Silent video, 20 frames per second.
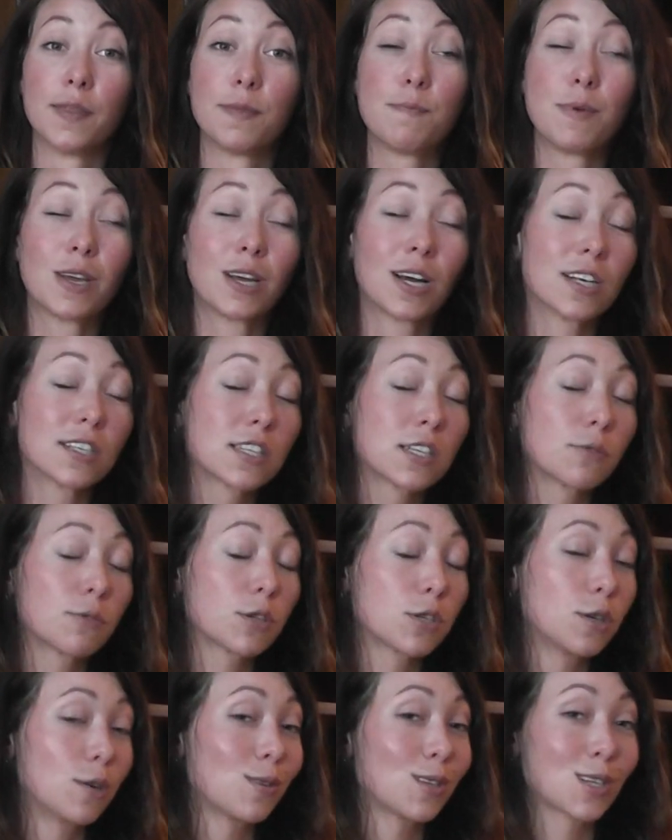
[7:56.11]
because there
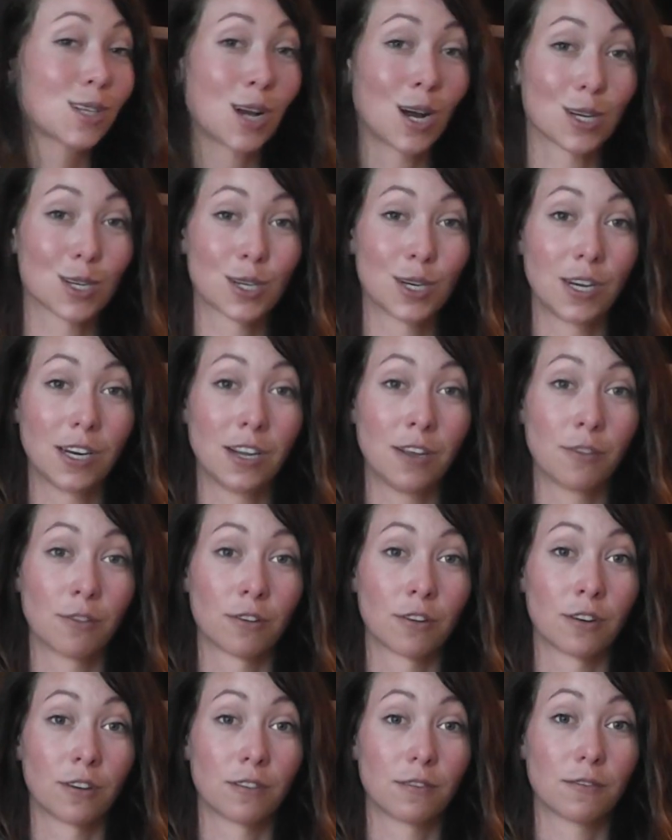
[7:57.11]
was no discussion
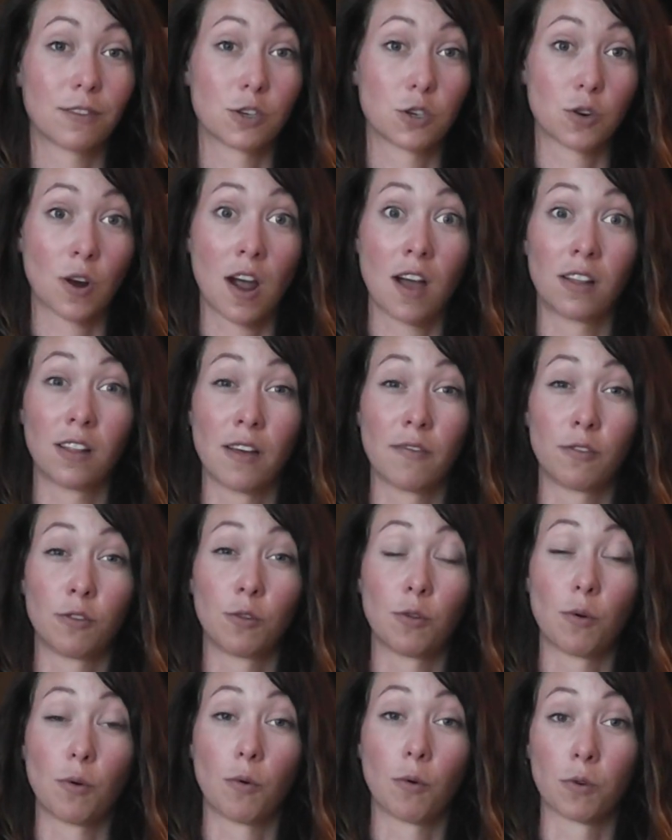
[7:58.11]
either the trial
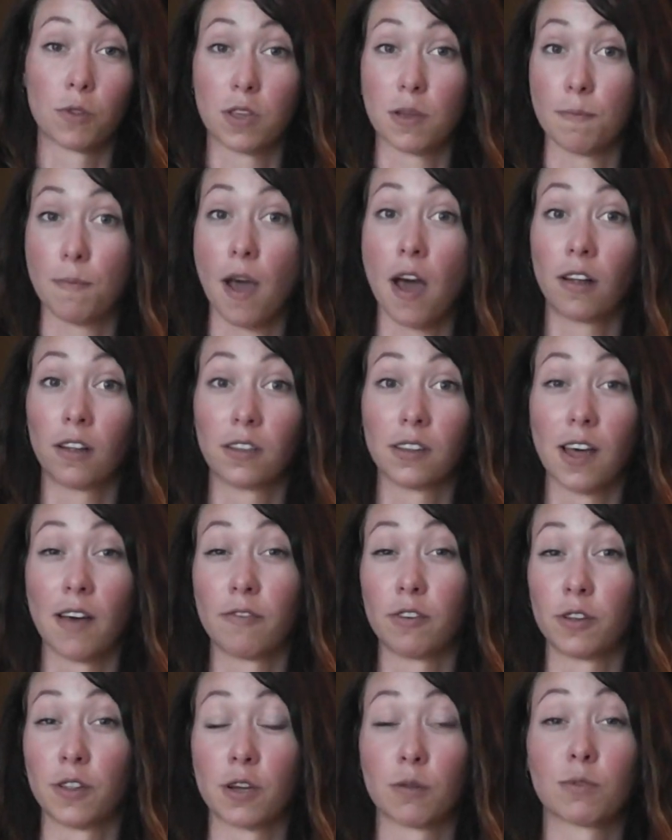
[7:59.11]
level or the appellate
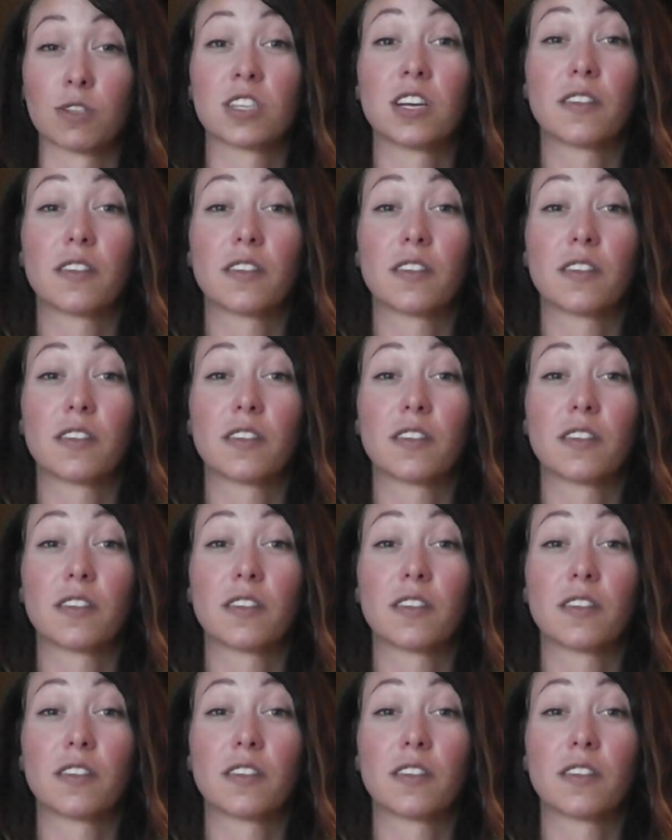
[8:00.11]
level, and there was